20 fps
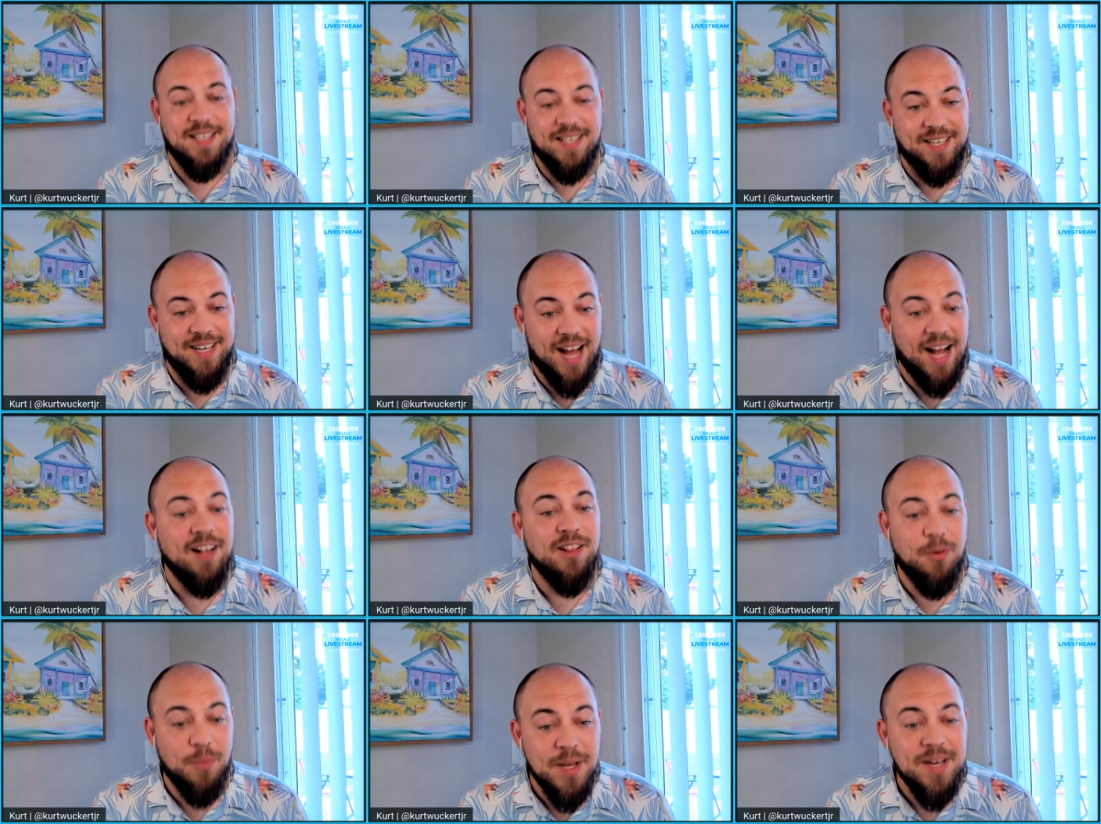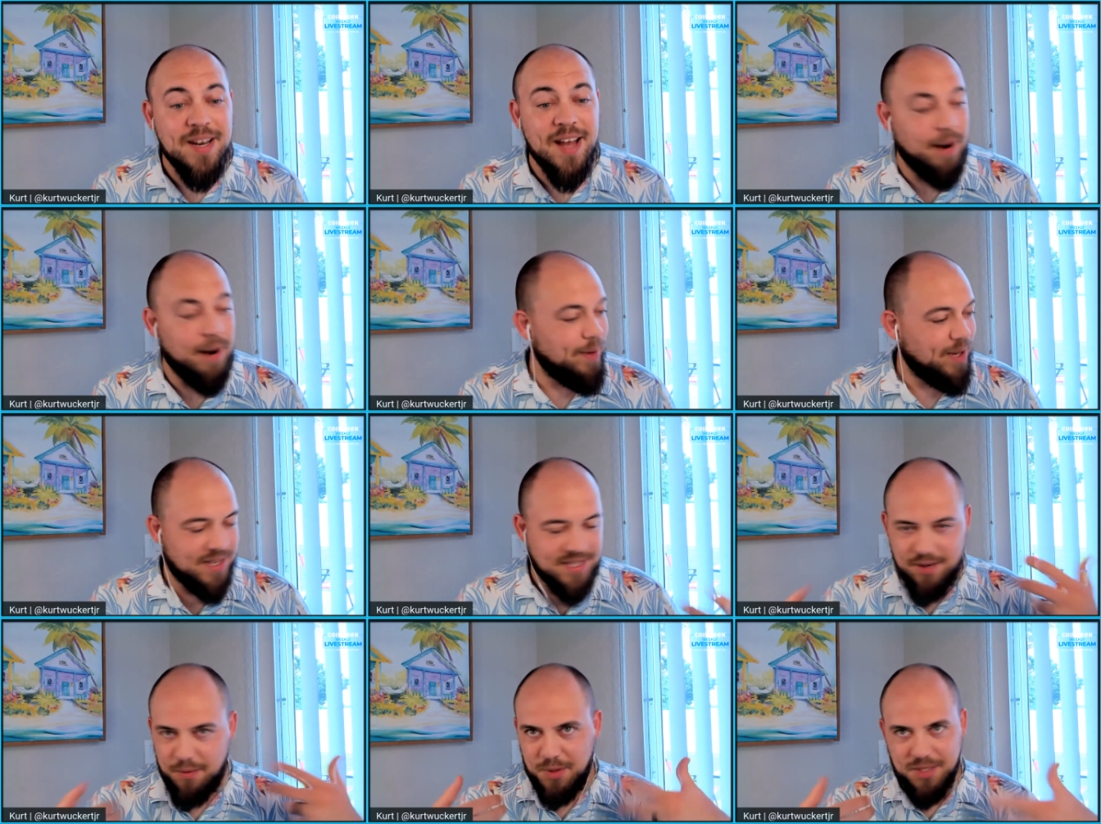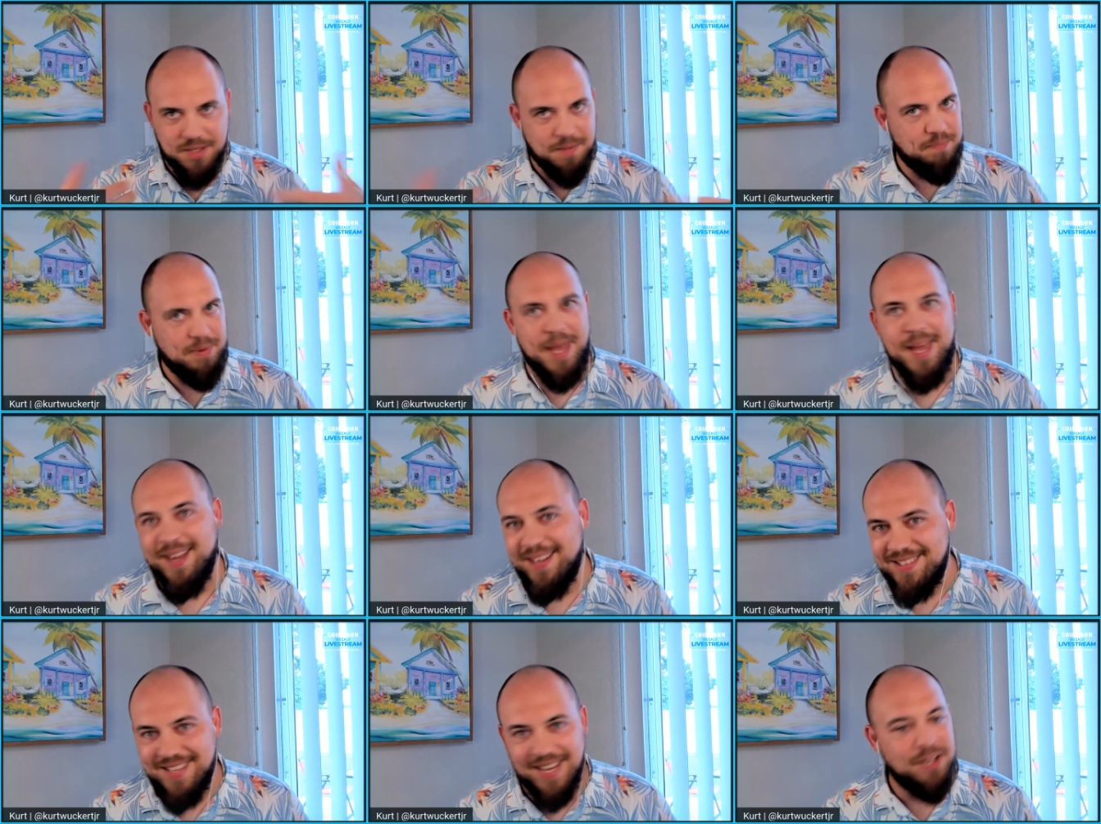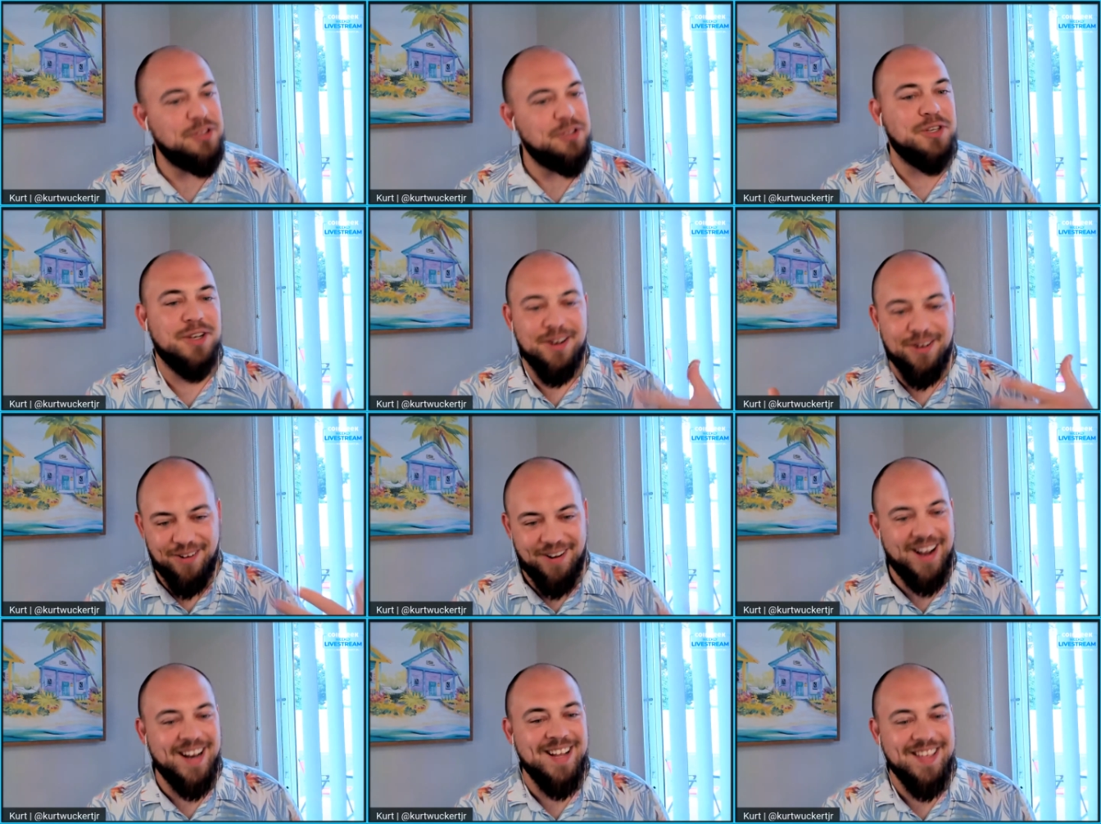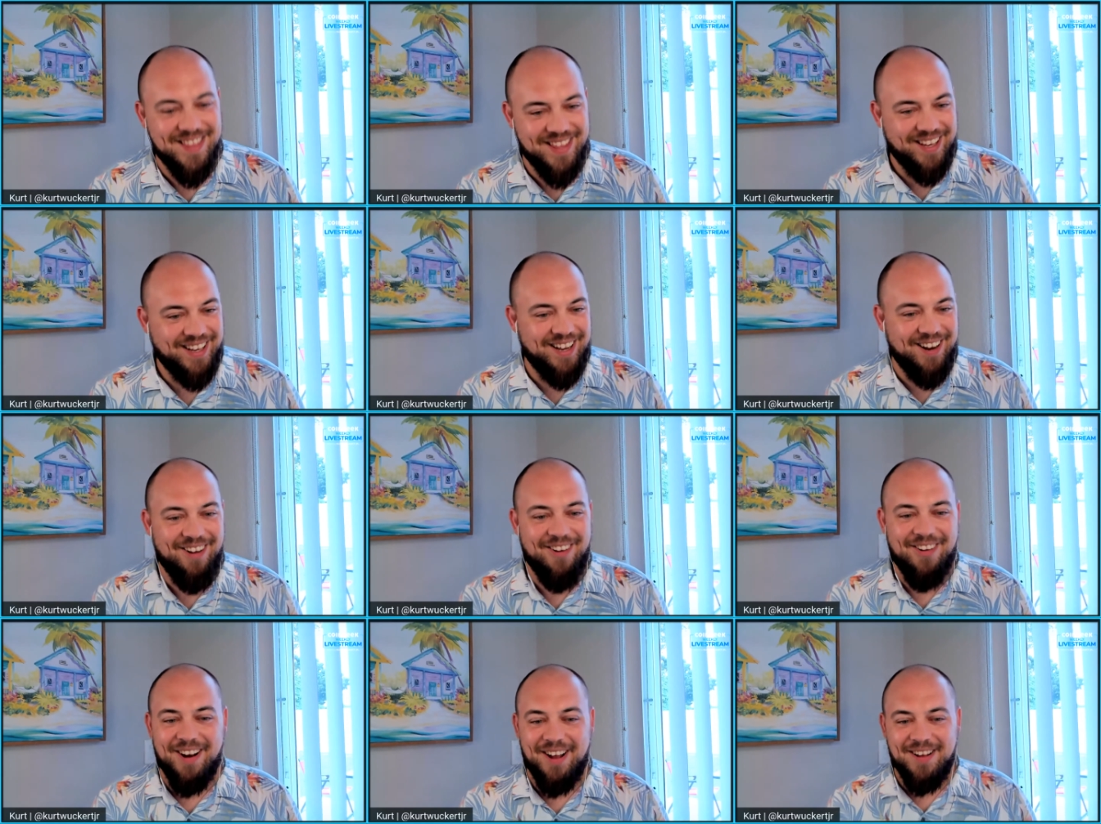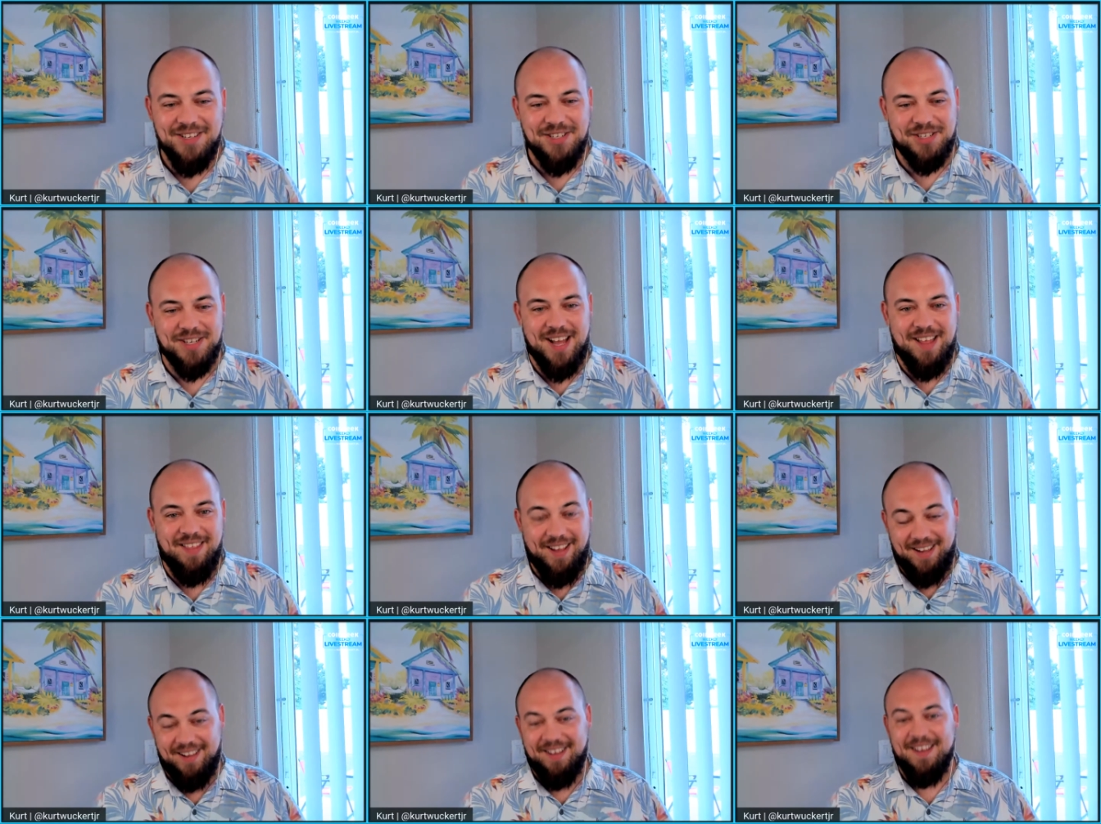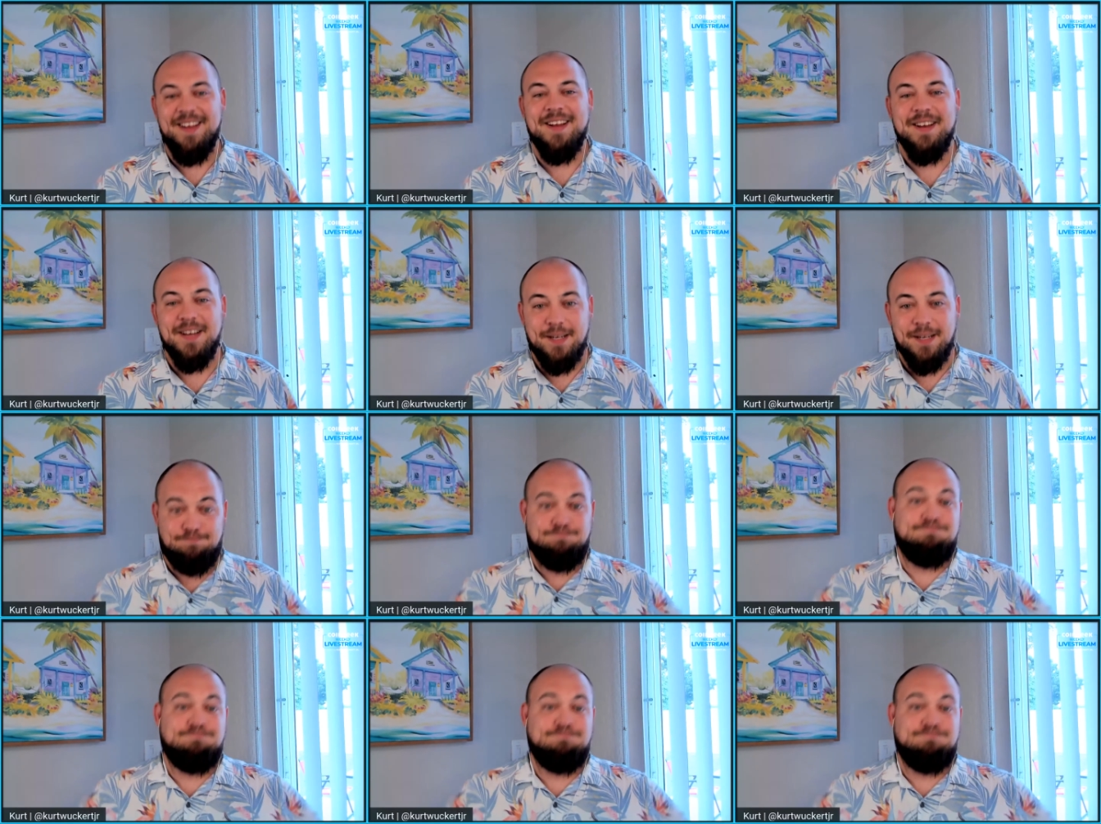basically knocked the wind out of me because I wasn't paying attention or anything, and I just got like,